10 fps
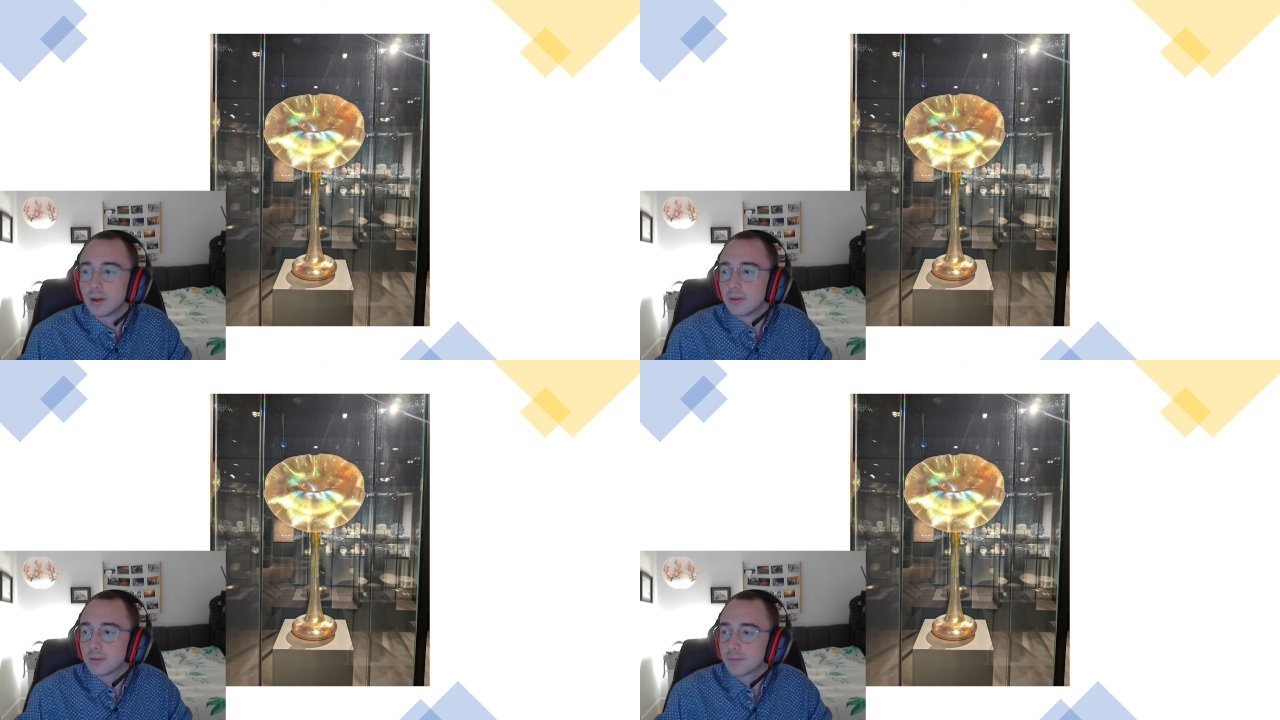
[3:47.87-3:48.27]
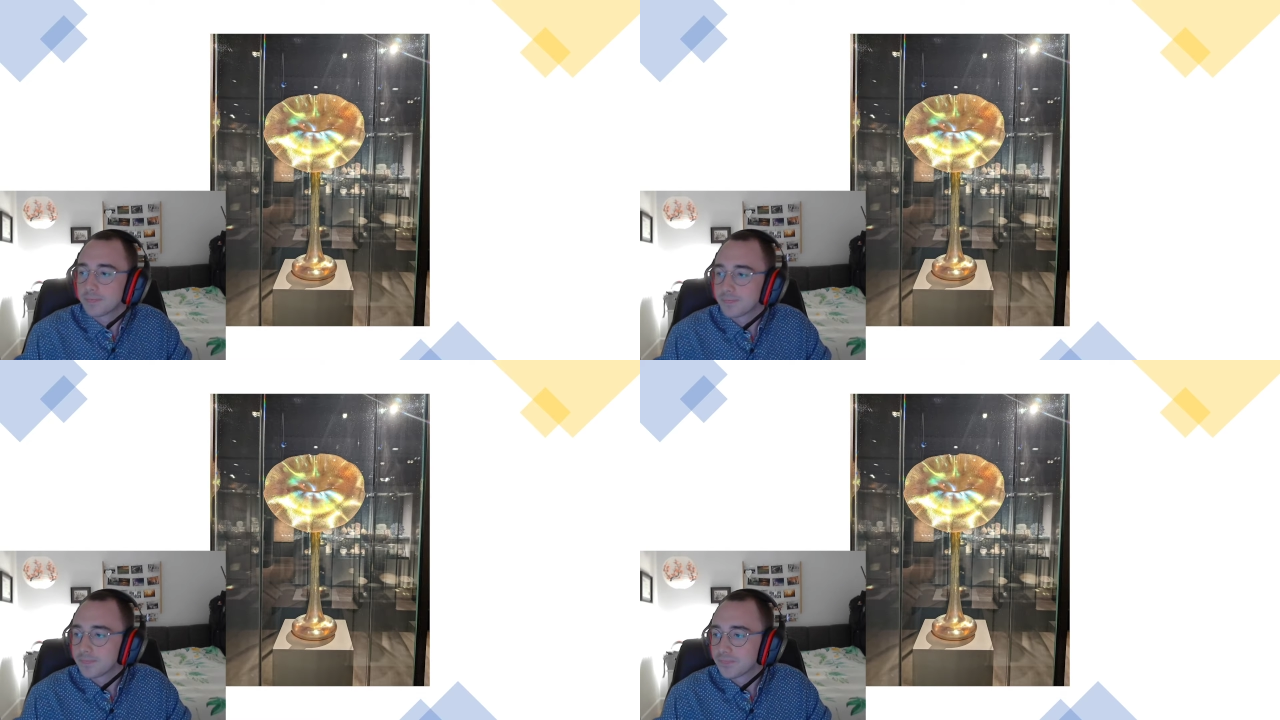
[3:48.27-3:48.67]
it is.
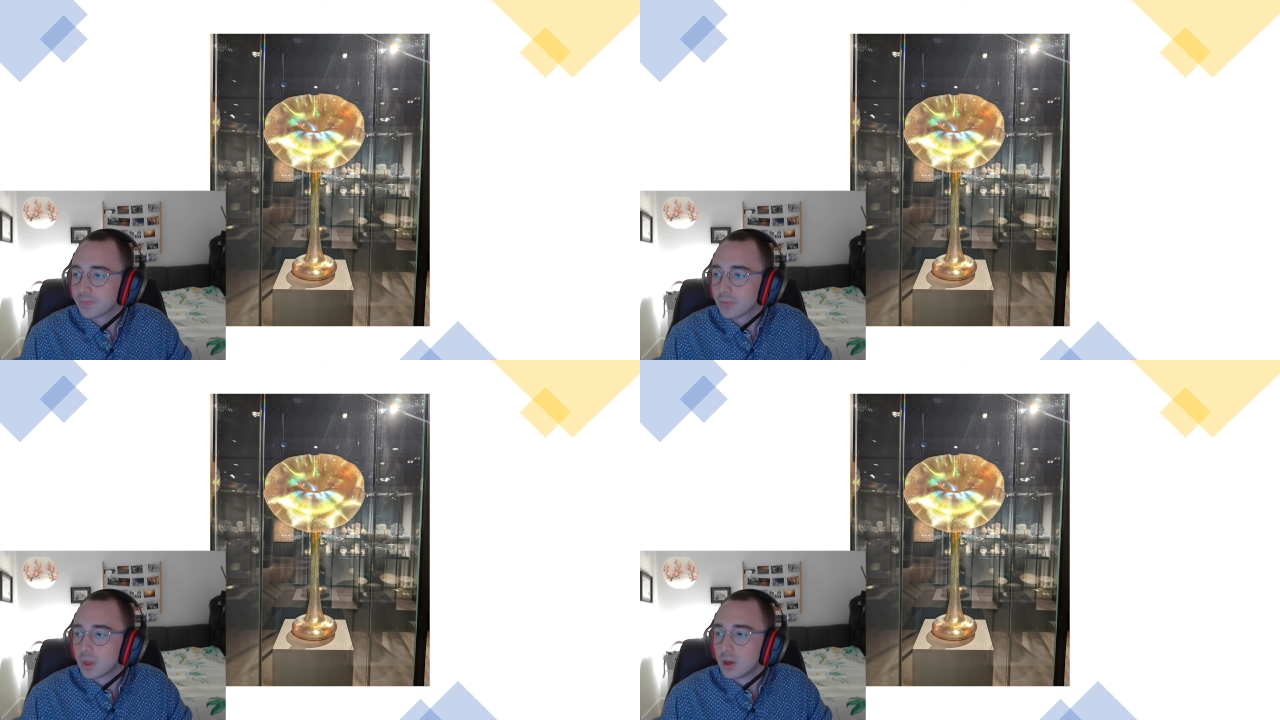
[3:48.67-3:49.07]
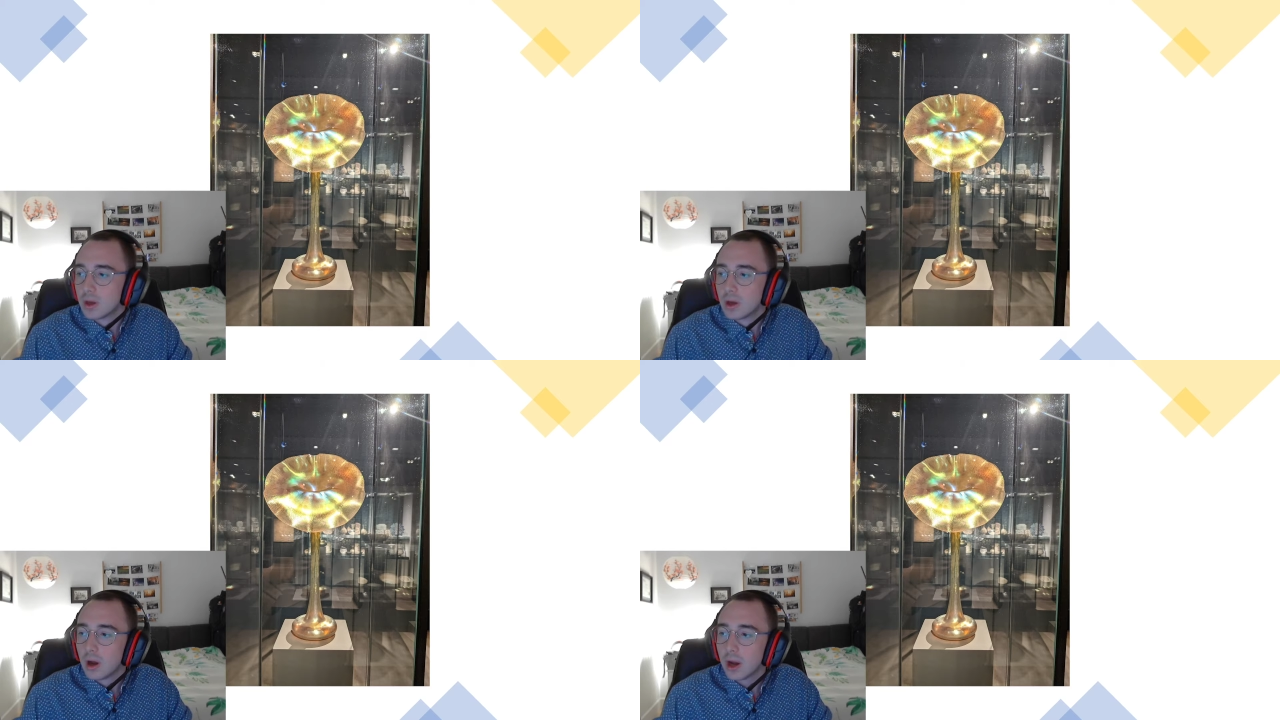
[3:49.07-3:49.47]

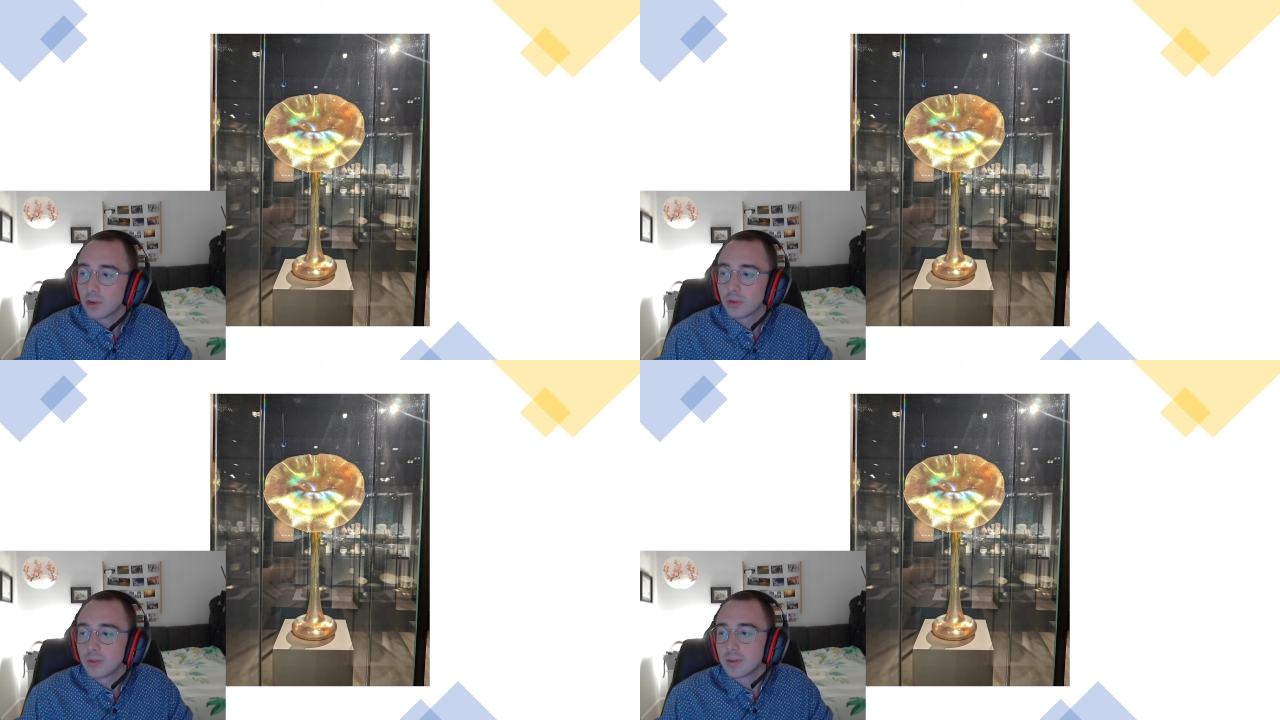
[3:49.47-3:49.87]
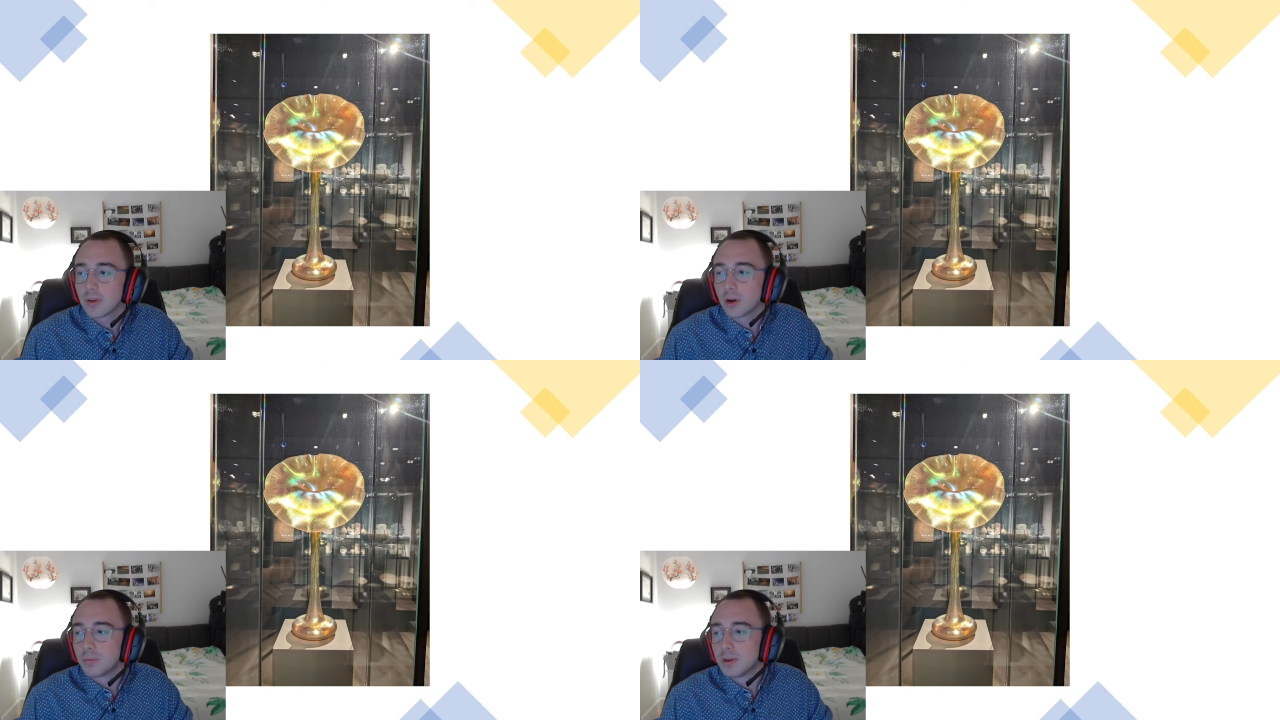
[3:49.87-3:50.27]
I chose
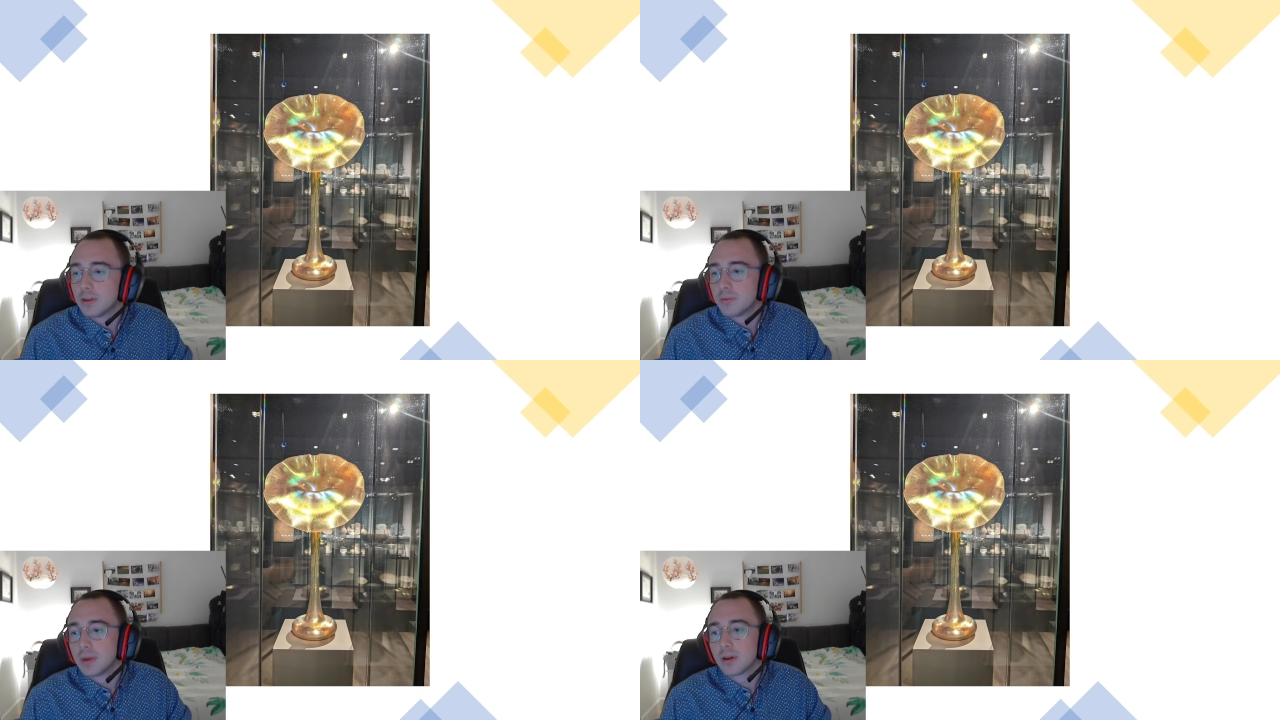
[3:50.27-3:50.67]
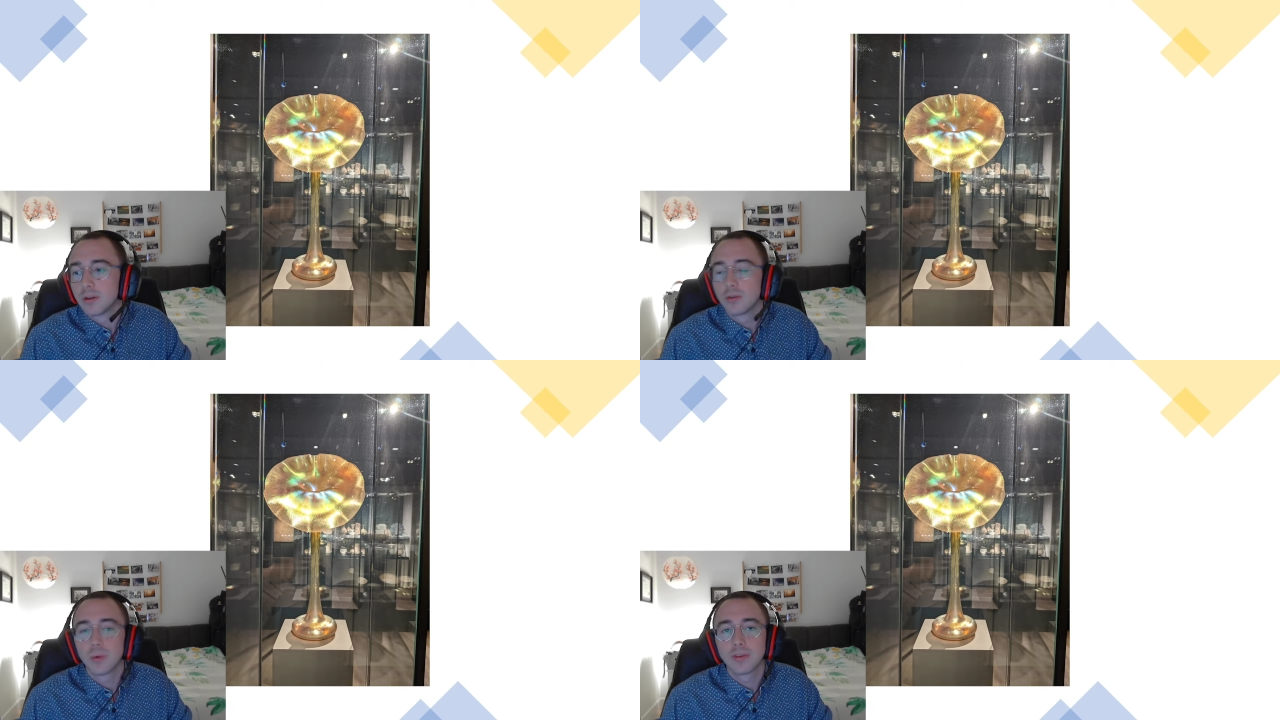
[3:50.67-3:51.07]
this art piece
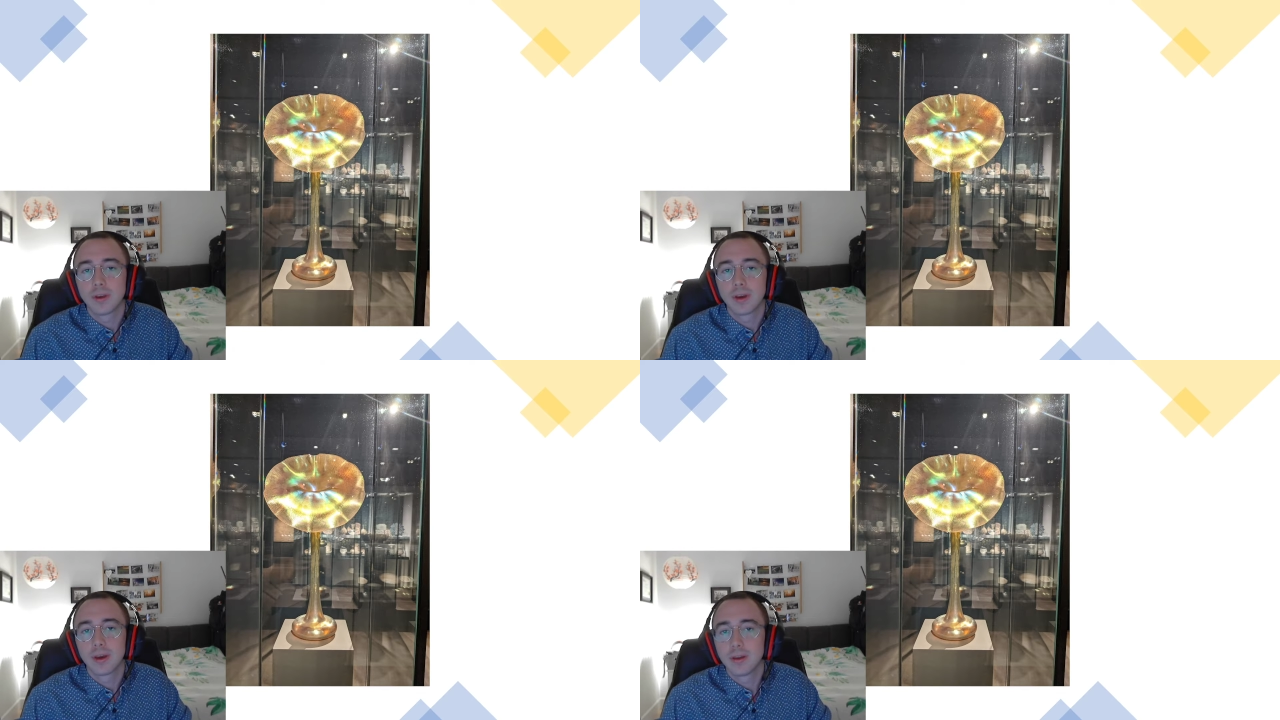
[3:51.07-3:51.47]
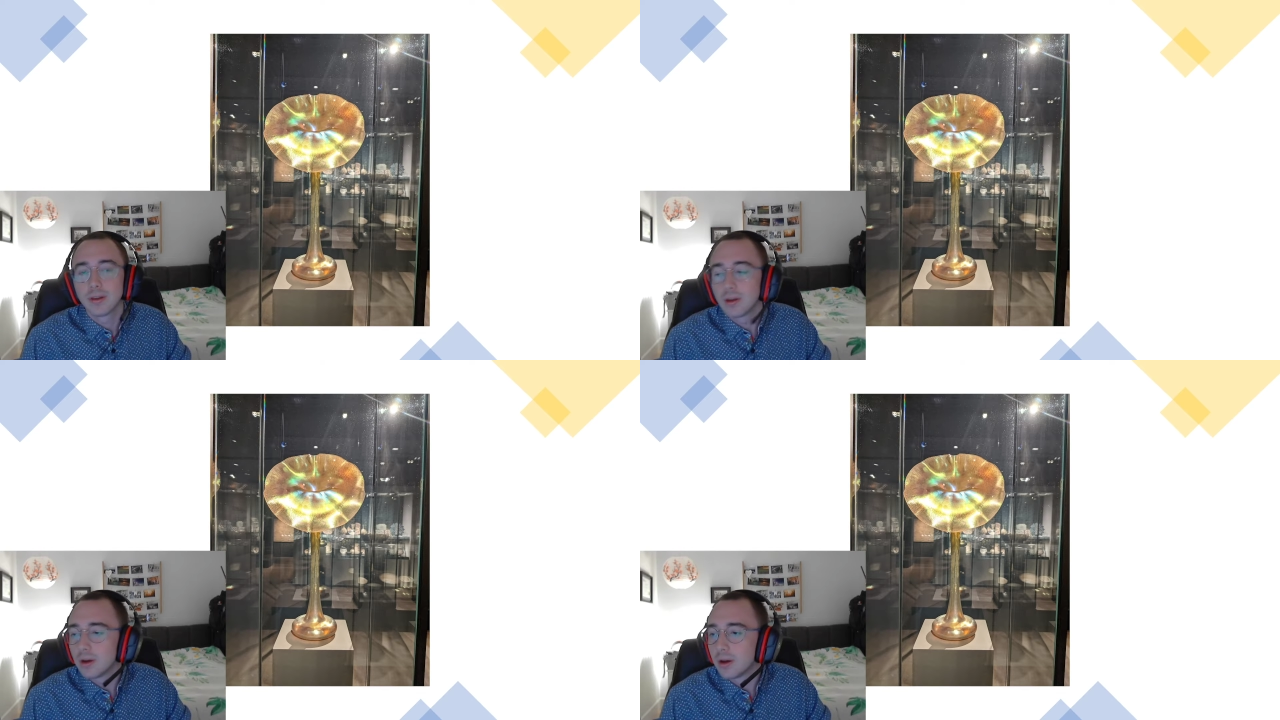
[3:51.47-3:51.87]
because once again,